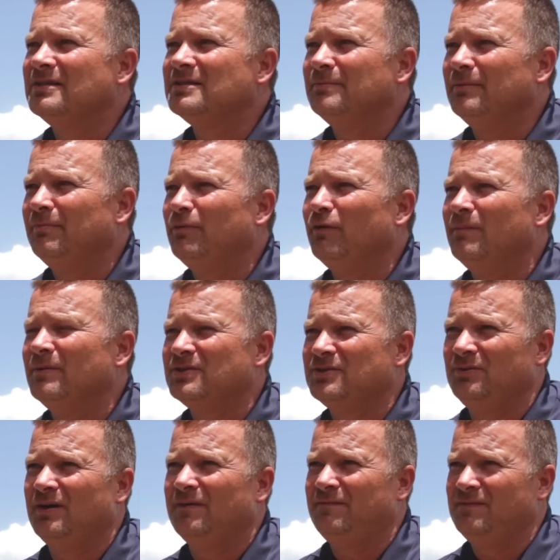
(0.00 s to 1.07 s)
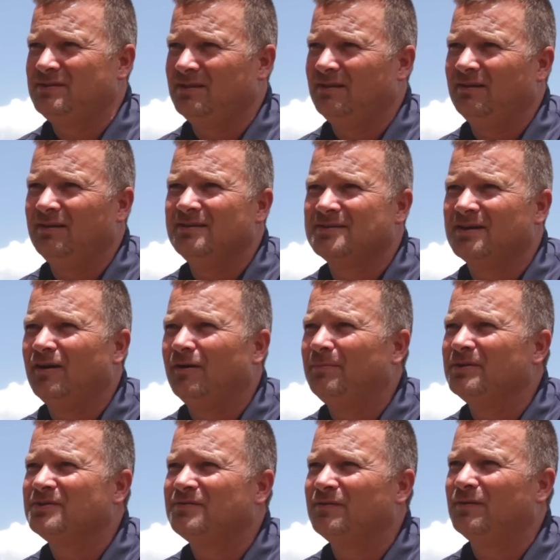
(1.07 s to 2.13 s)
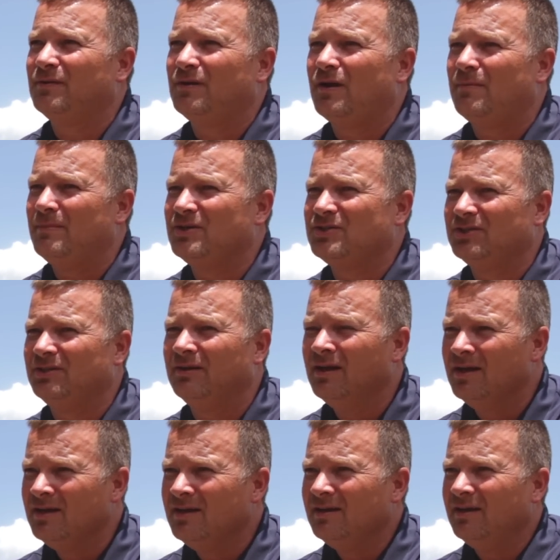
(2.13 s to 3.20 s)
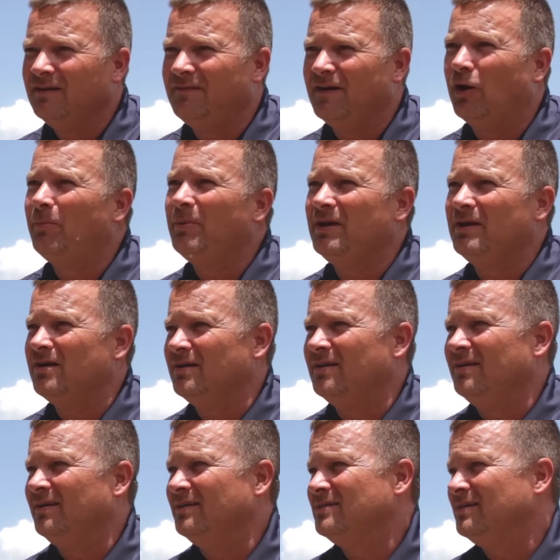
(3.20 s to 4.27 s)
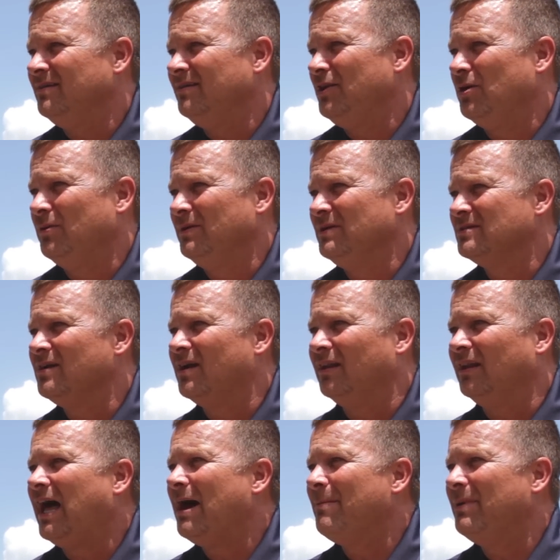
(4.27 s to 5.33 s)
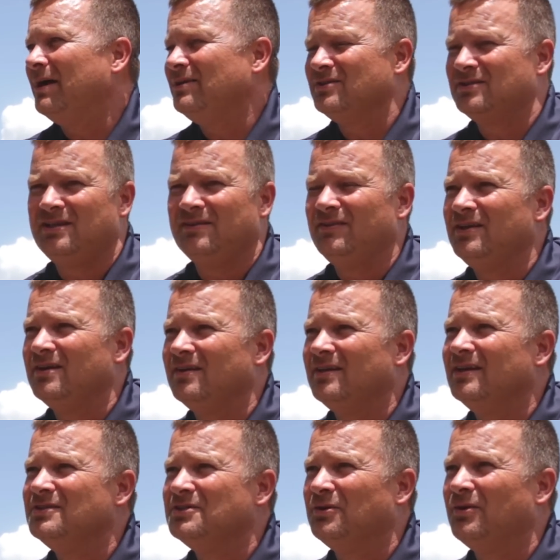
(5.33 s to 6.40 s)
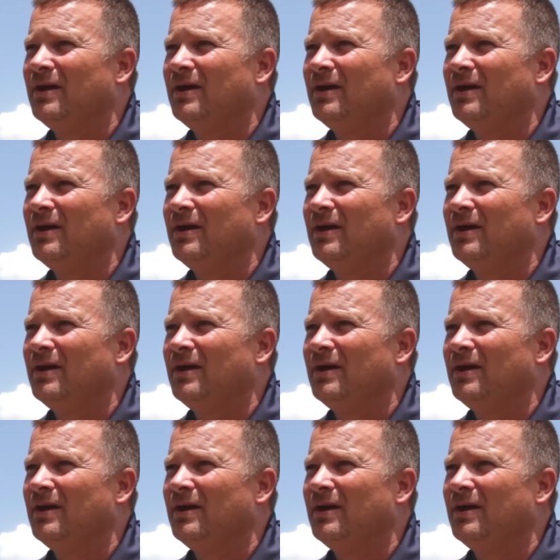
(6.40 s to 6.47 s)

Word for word: make some improvements to our facilities and help us further our mission of helping young kids. And, you know, he's done a lot by just giving young kids a